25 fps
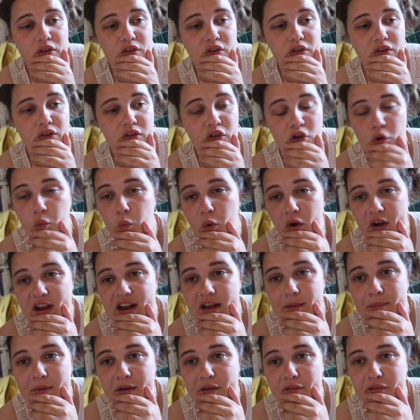you're worried
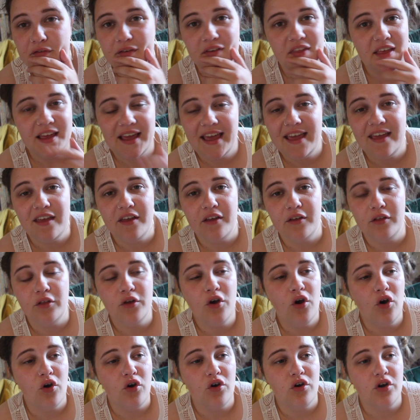about feeling ill
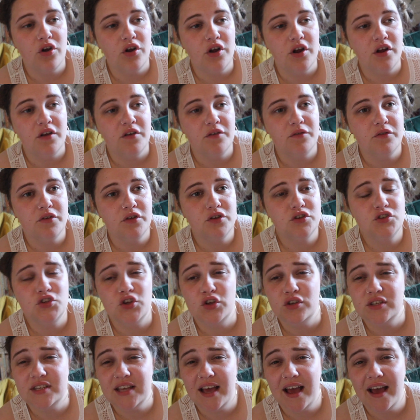or
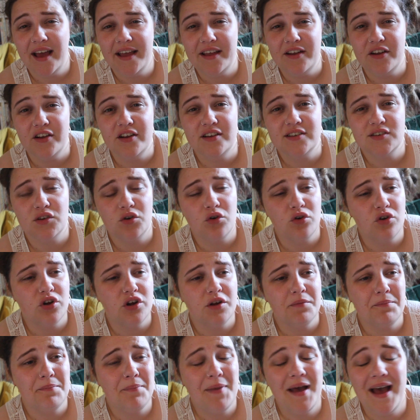too tired
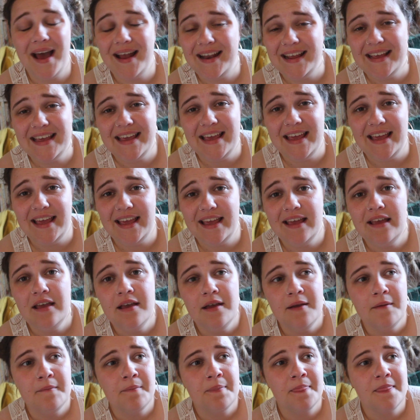or panicky.
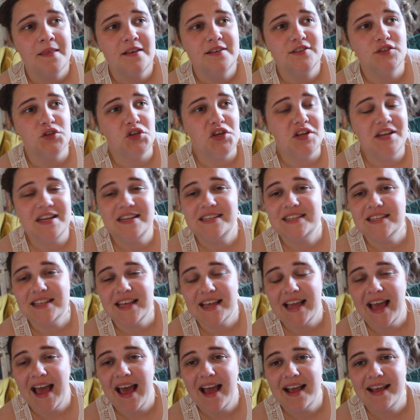So you need to
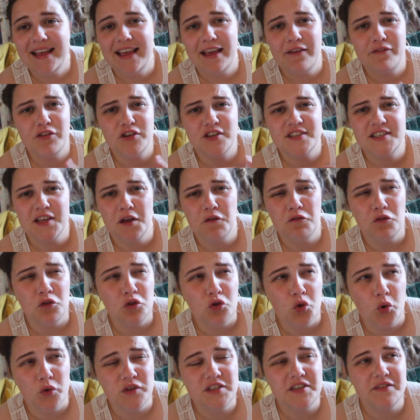like give yourself
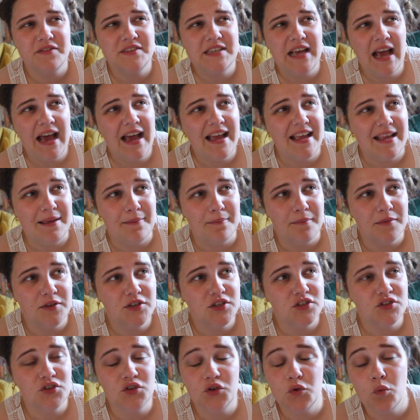loads of time
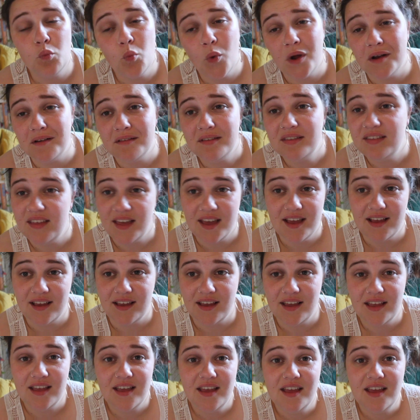to do one thing.